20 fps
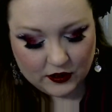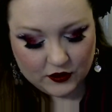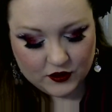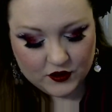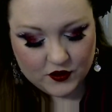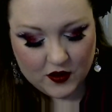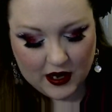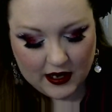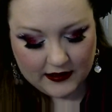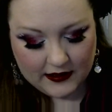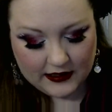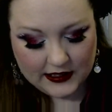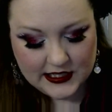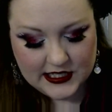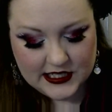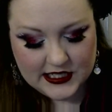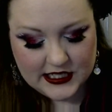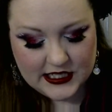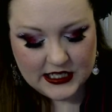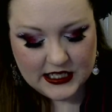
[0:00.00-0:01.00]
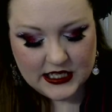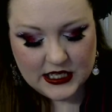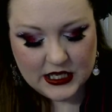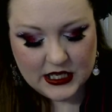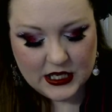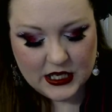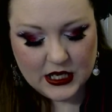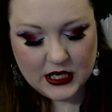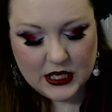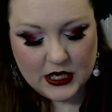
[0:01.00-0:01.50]
to try this
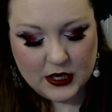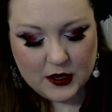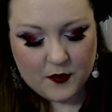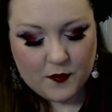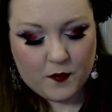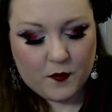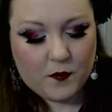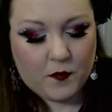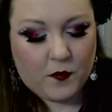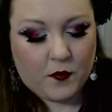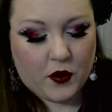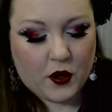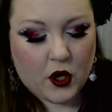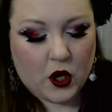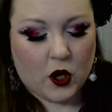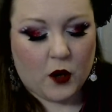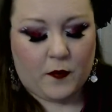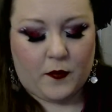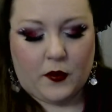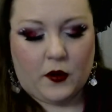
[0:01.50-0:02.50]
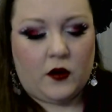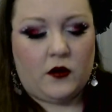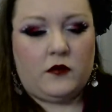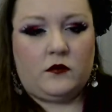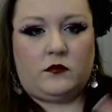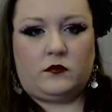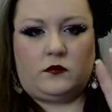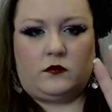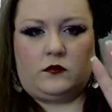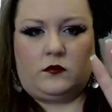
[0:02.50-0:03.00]
purple.
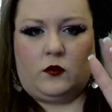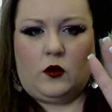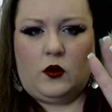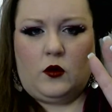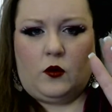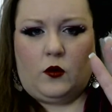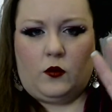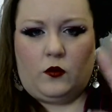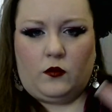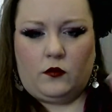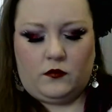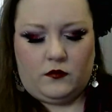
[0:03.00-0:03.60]
Whoa.